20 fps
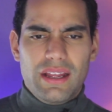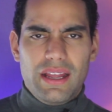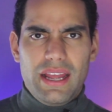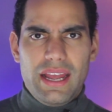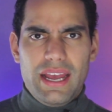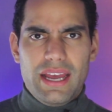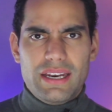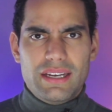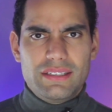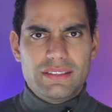
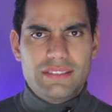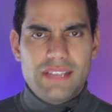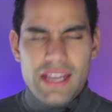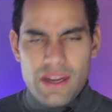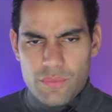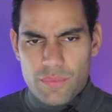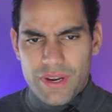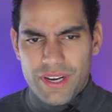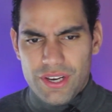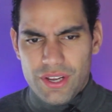and a
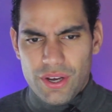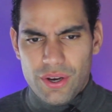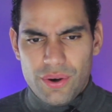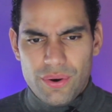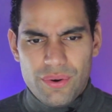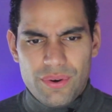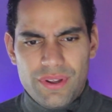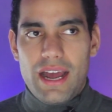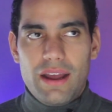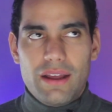date
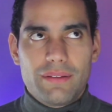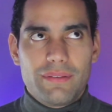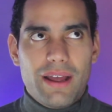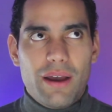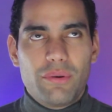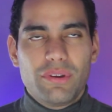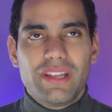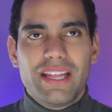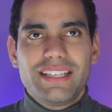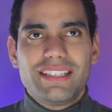window.
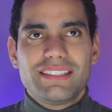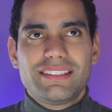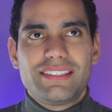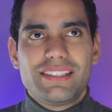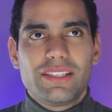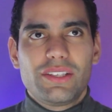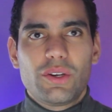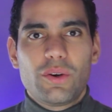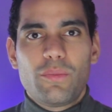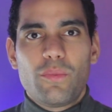I would like to
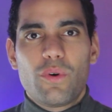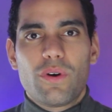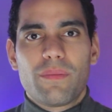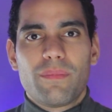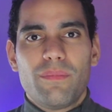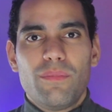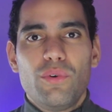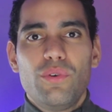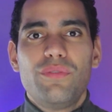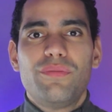see a little more
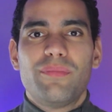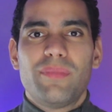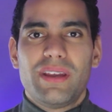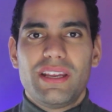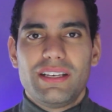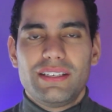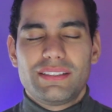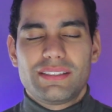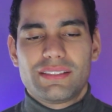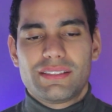
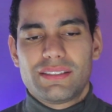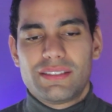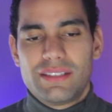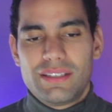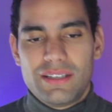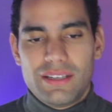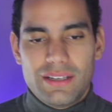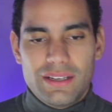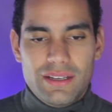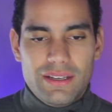movement,
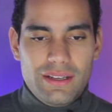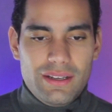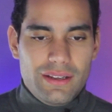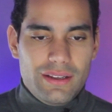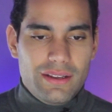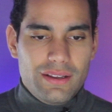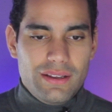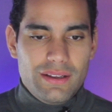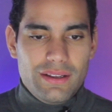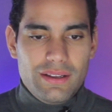
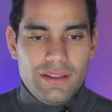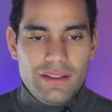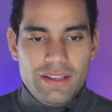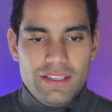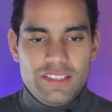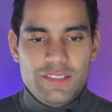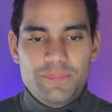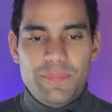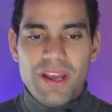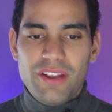
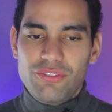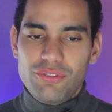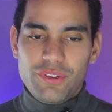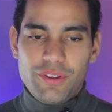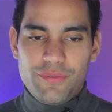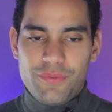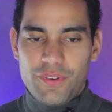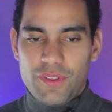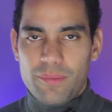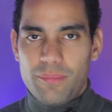especially
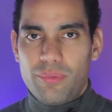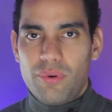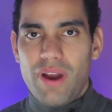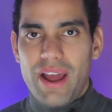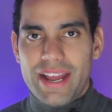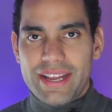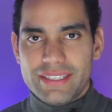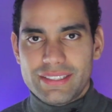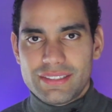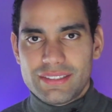for the
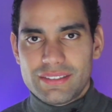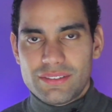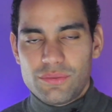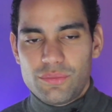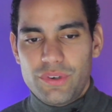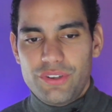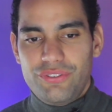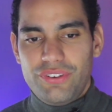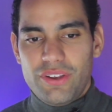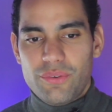price,
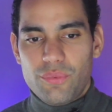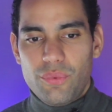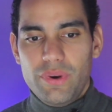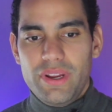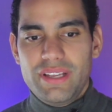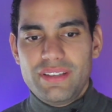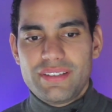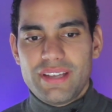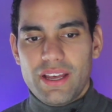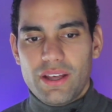which it
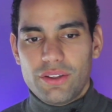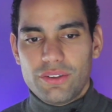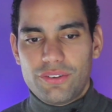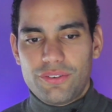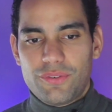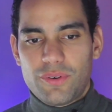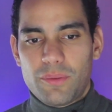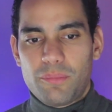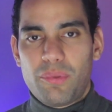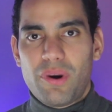retails
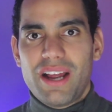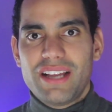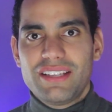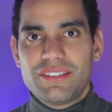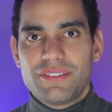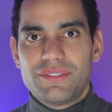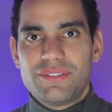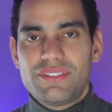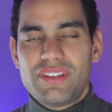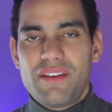for a price
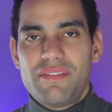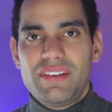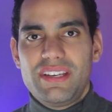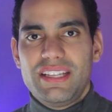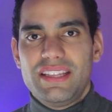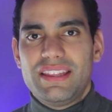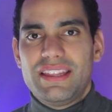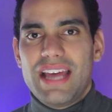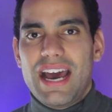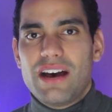of
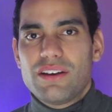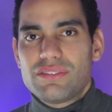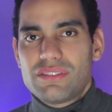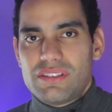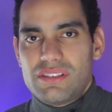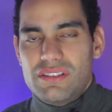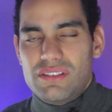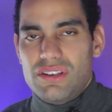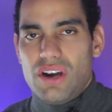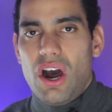
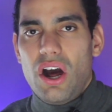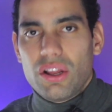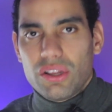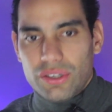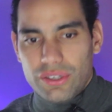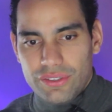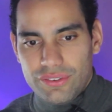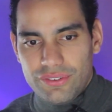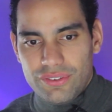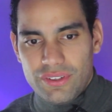
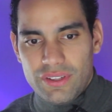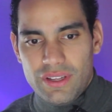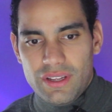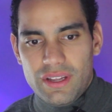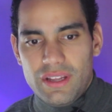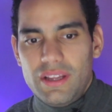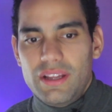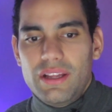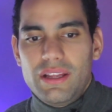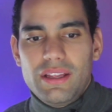$70,000.
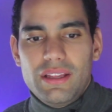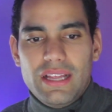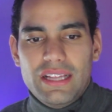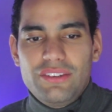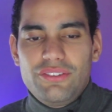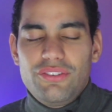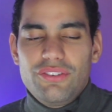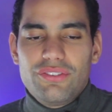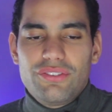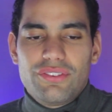
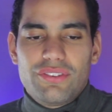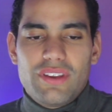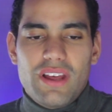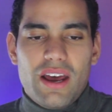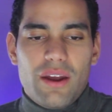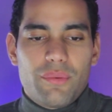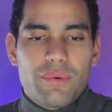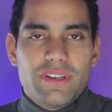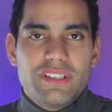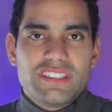That's just
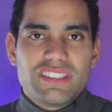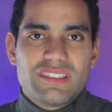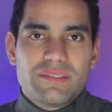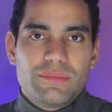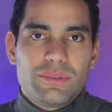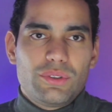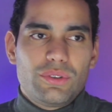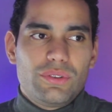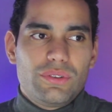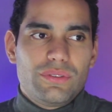not
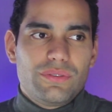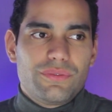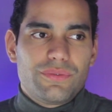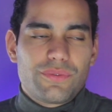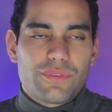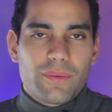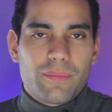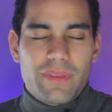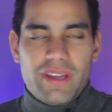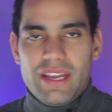reasonable
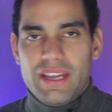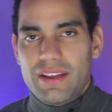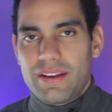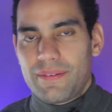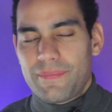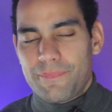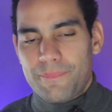for me.